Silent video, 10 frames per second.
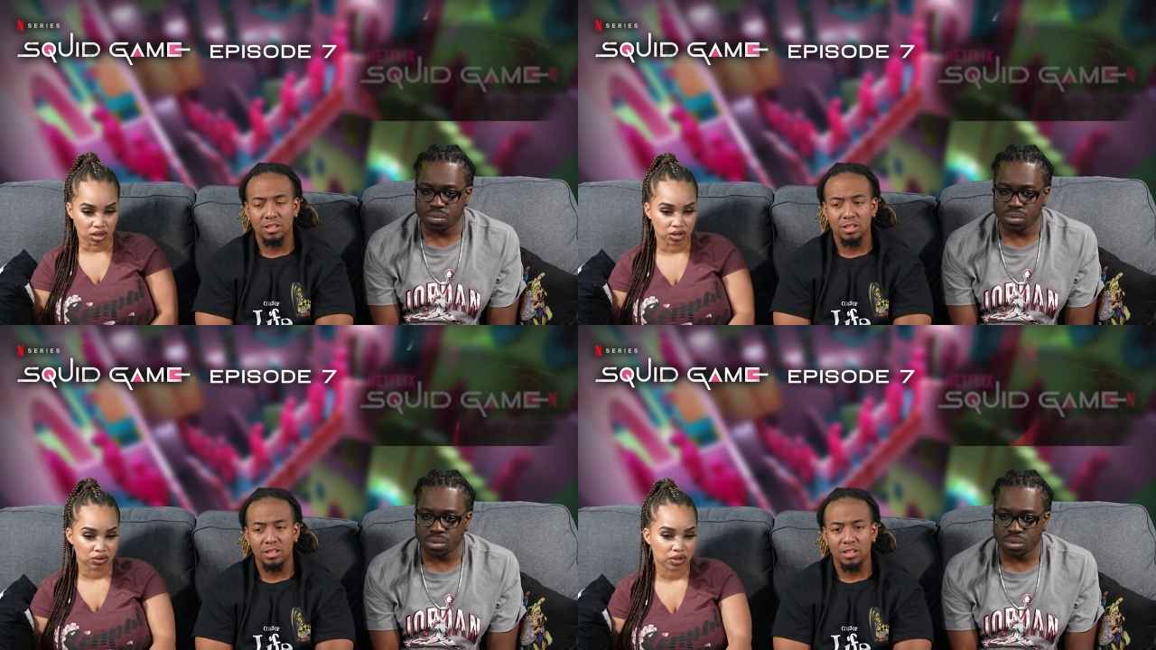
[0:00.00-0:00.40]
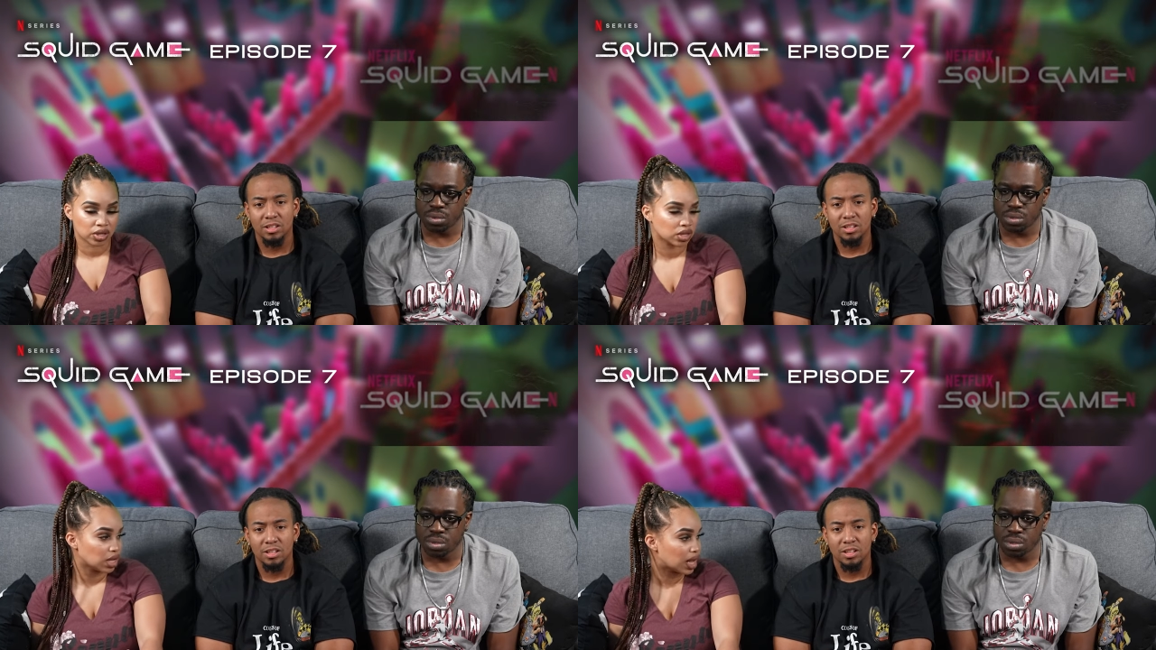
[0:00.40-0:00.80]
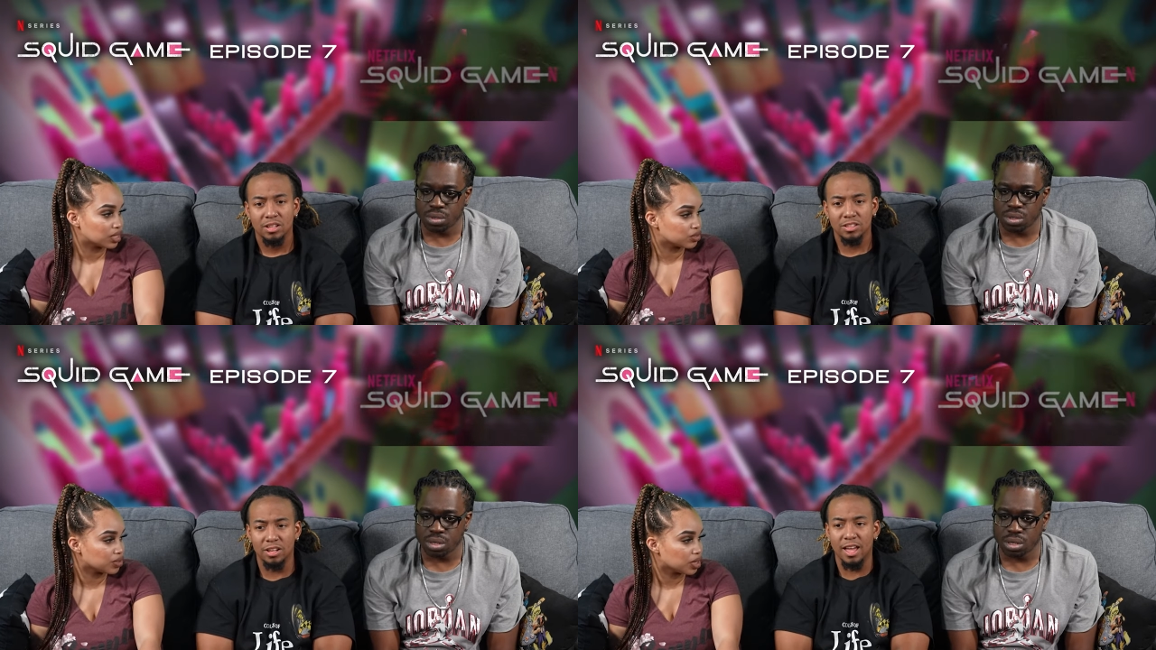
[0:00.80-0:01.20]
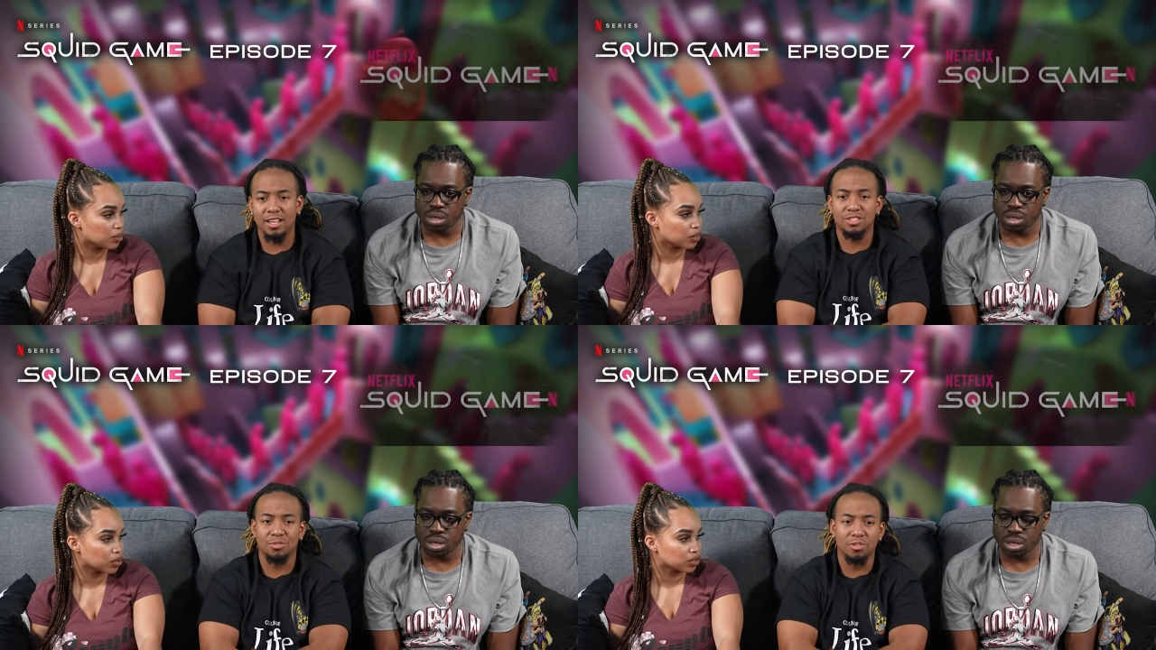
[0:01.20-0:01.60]
Speaker 1: Literally the last. The three
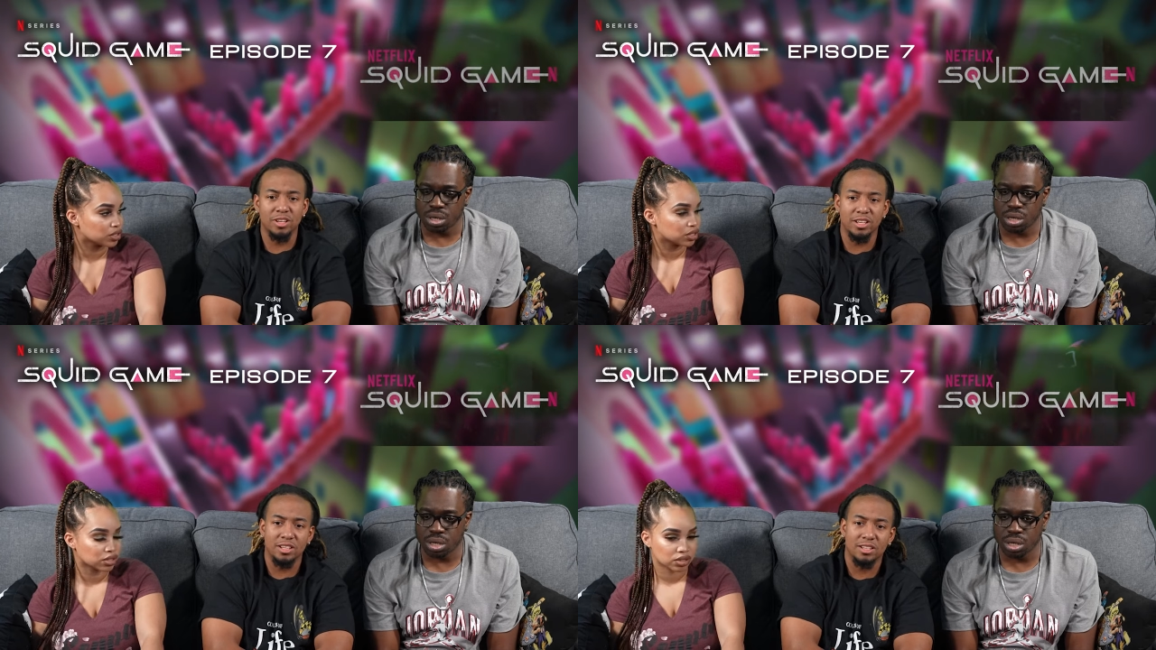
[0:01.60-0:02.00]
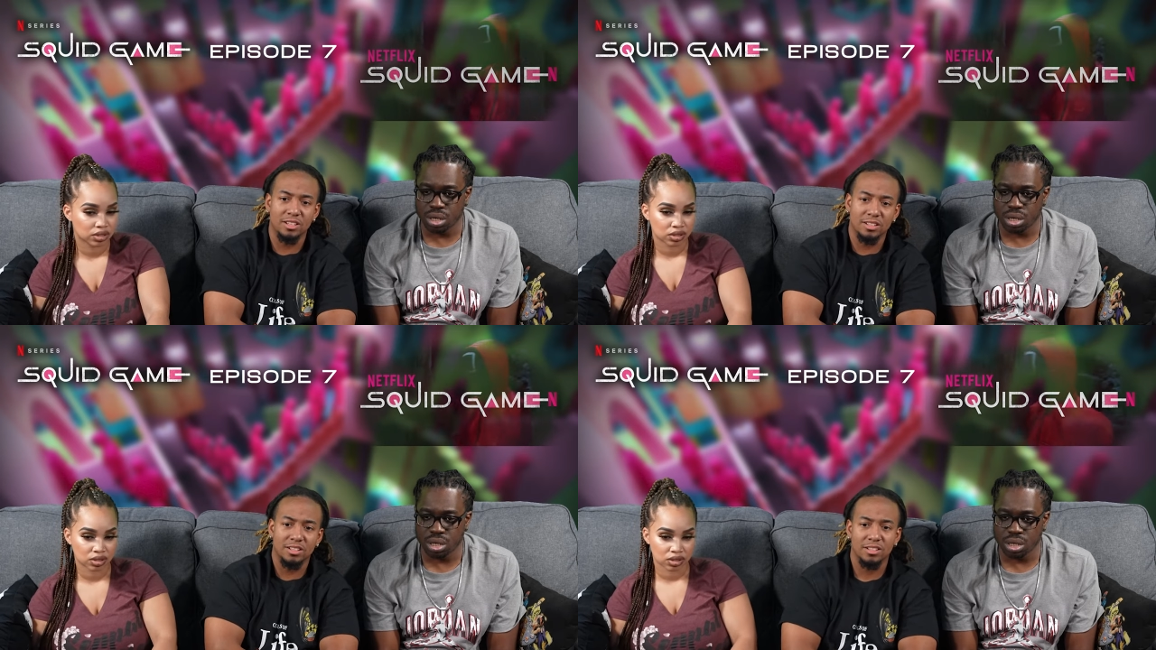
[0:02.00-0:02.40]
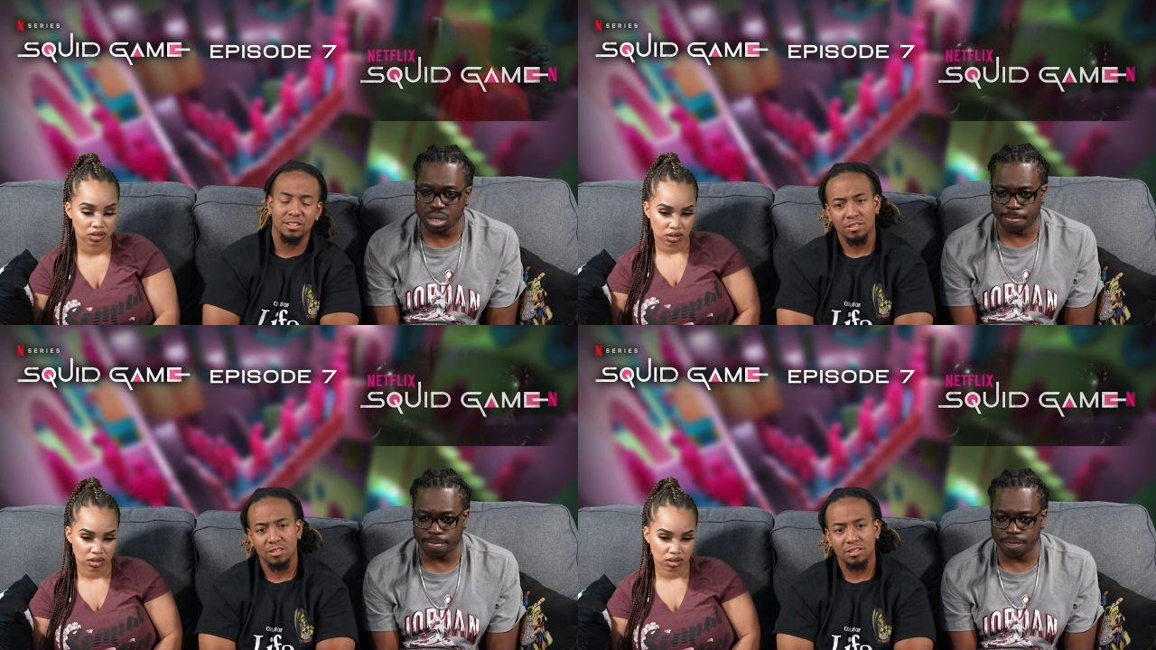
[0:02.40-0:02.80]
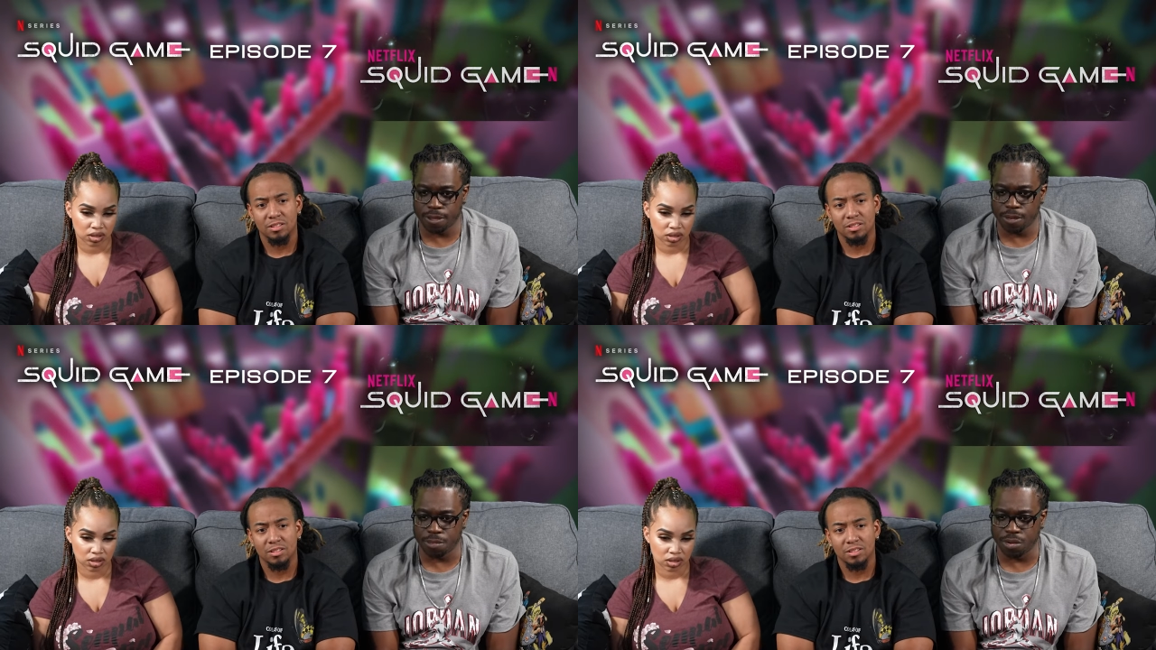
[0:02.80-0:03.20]
last three.
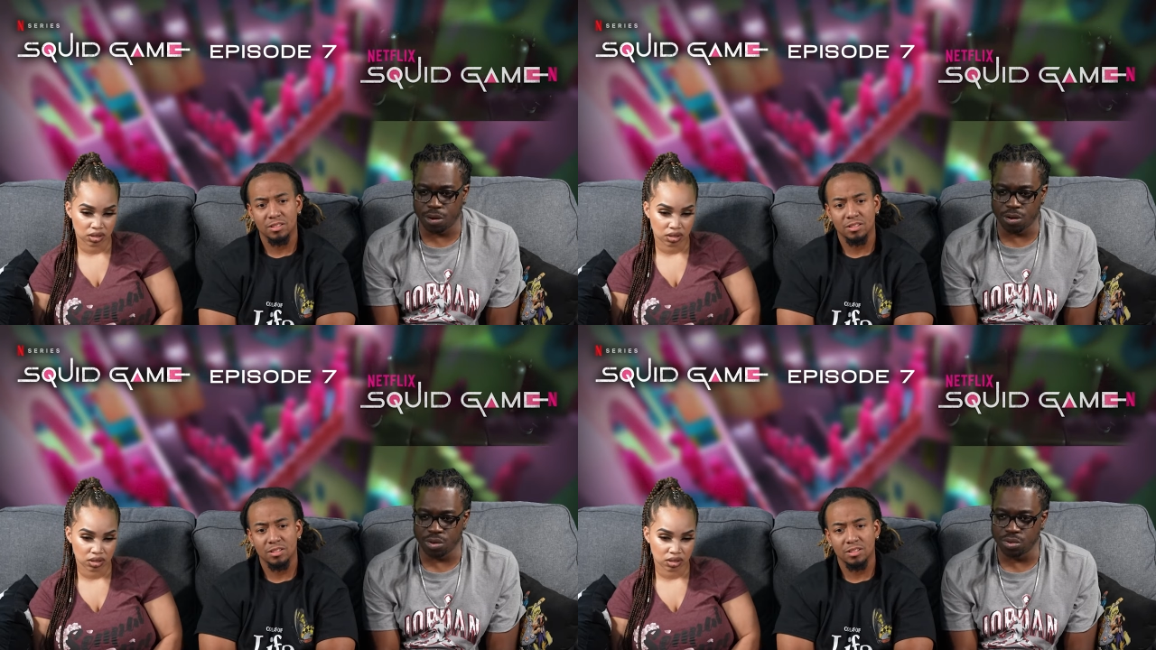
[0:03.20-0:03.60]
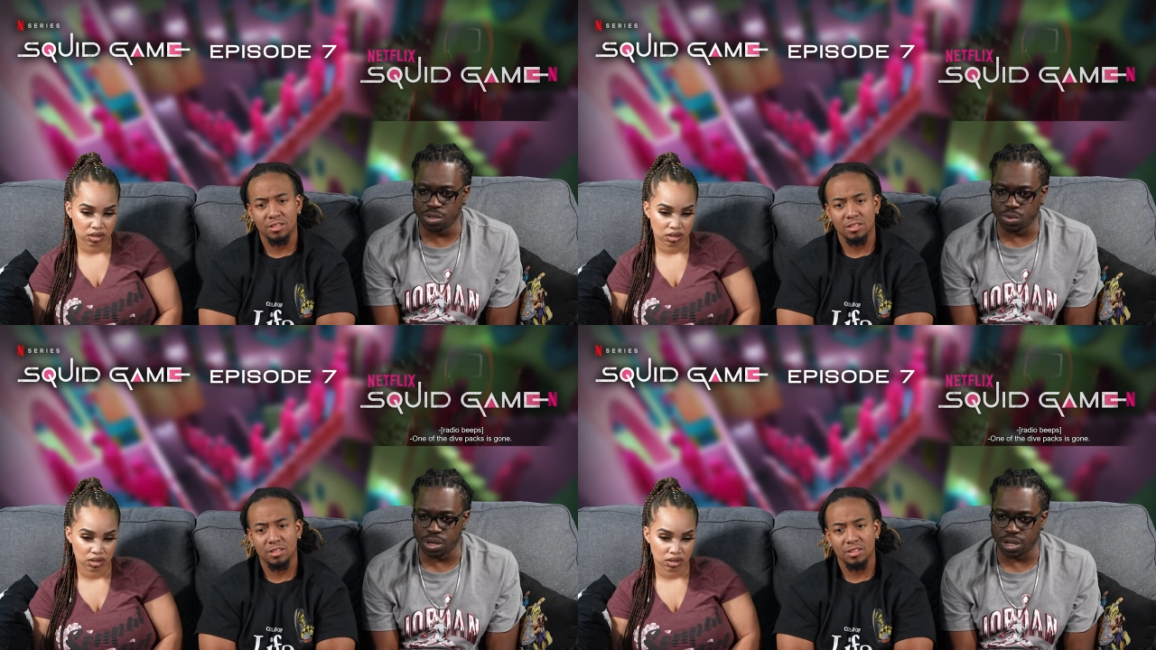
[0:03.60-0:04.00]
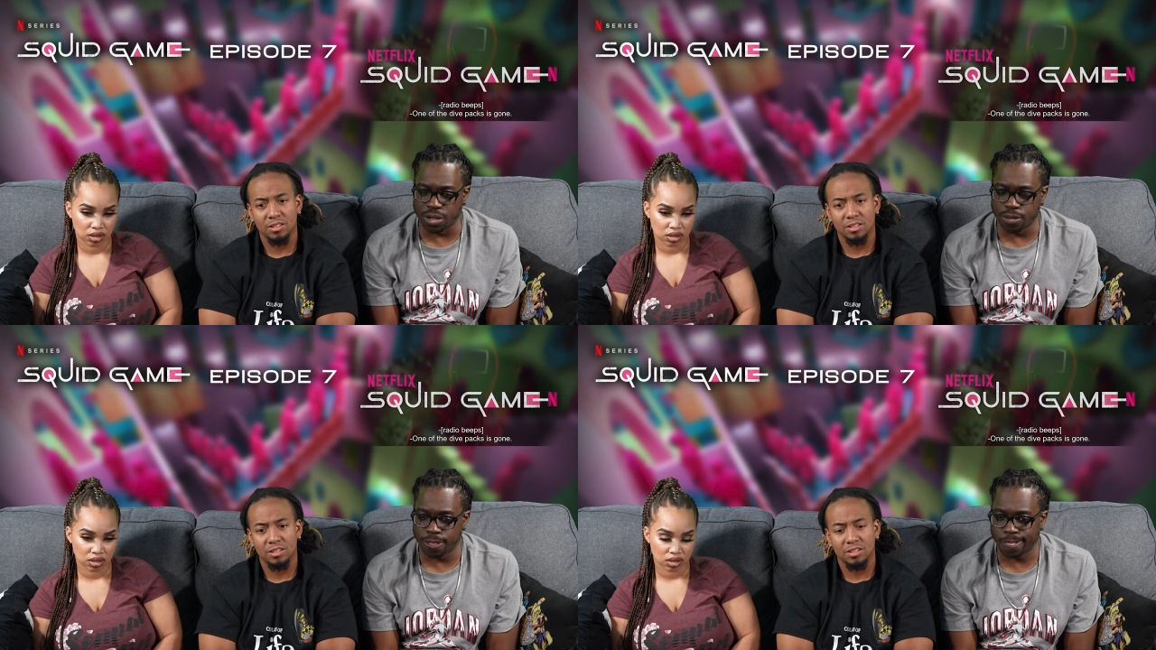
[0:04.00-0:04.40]
Speaker 2: Yep, he already knew his way out.